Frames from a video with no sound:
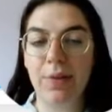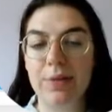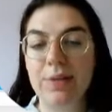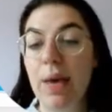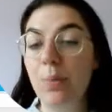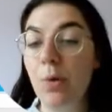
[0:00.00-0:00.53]
the
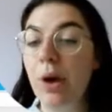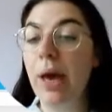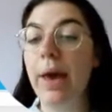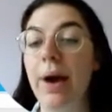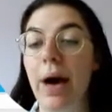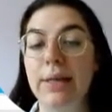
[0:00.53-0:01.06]
same
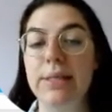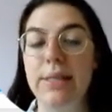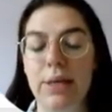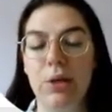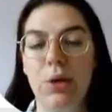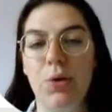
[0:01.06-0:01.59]
way as
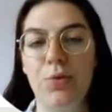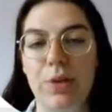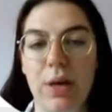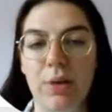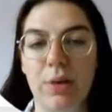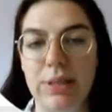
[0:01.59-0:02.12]
you've
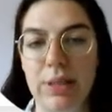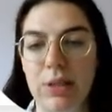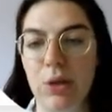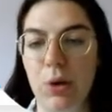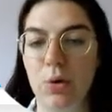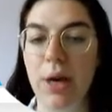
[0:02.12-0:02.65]
downloaded
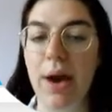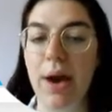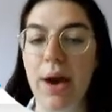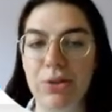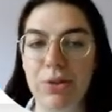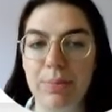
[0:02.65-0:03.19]
your
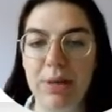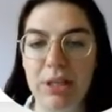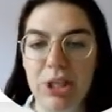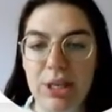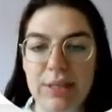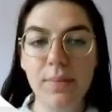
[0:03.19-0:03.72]
character
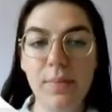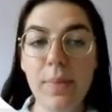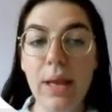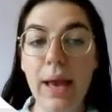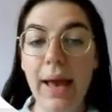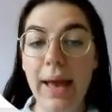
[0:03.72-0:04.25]
images.
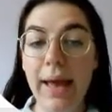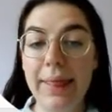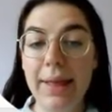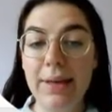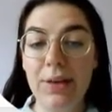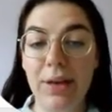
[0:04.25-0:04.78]
And
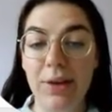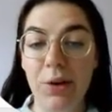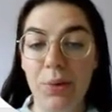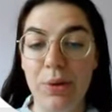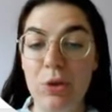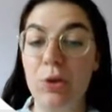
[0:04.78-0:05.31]
then you can
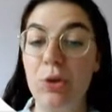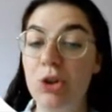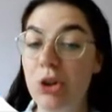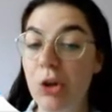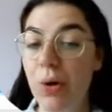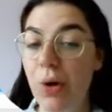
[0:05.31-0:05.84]
go into
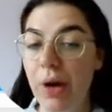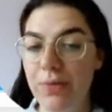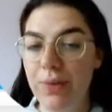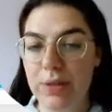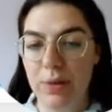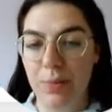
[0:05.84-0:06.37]
show
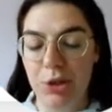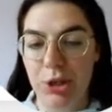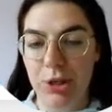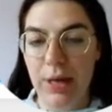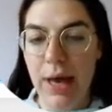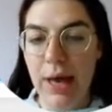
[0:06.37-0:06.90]
advanced
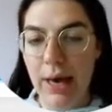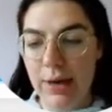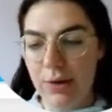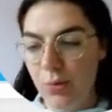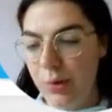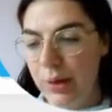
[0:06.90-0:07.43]
option
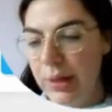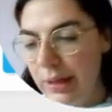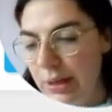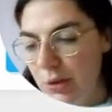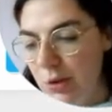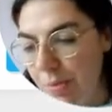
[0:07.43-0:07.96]
and you really
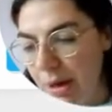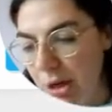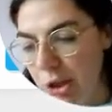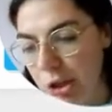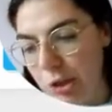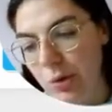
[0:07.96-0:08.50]
need to
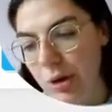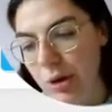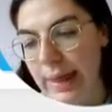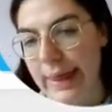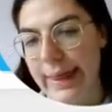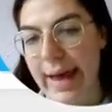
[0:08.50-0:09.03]
make sure
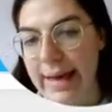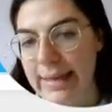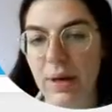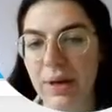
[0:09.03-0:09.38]
that